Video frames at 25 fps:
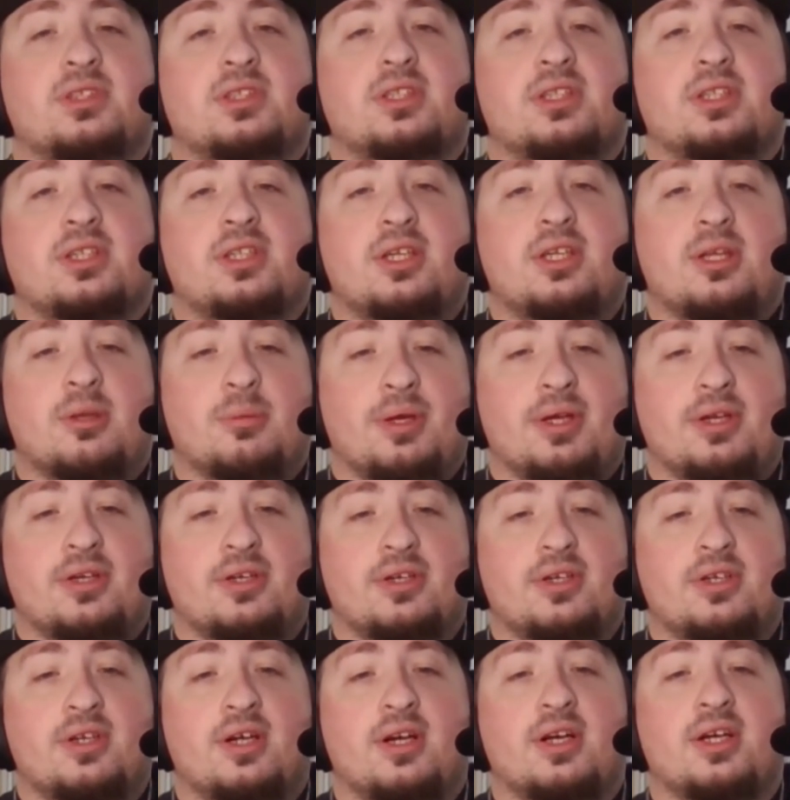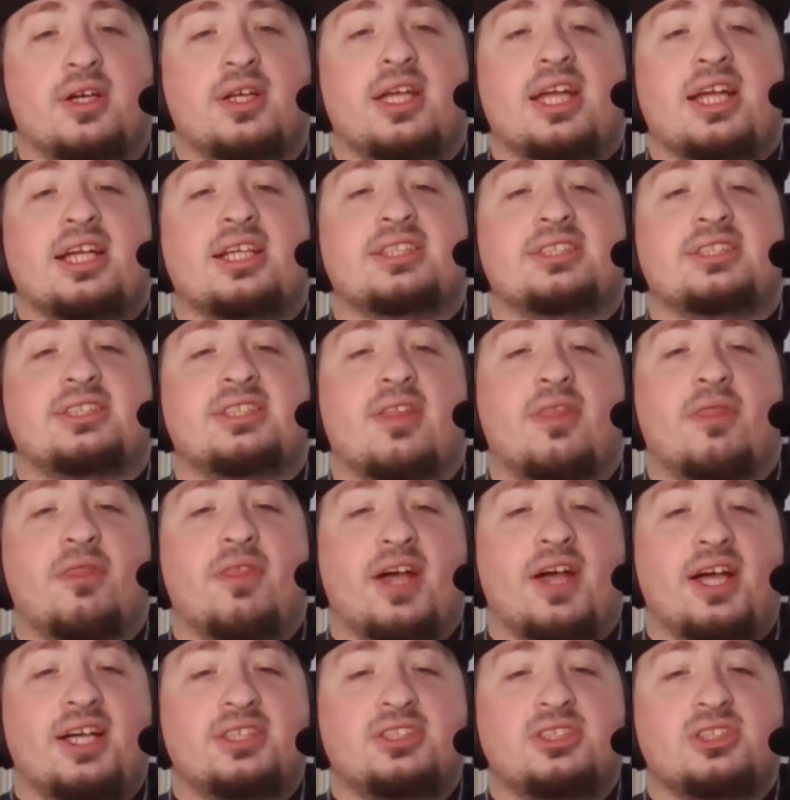Commander card, is
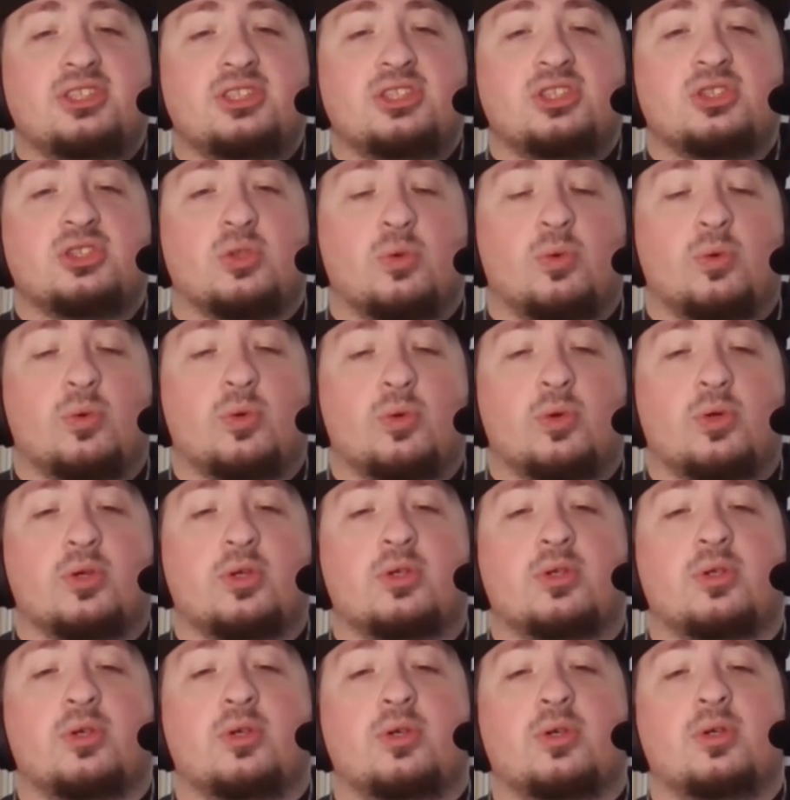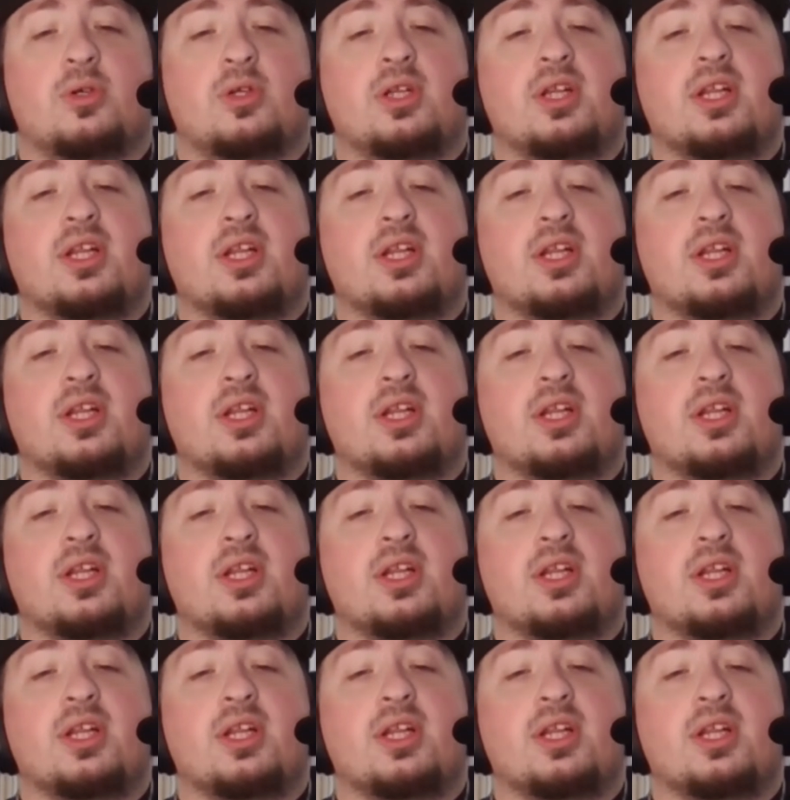Thassa's Oracle.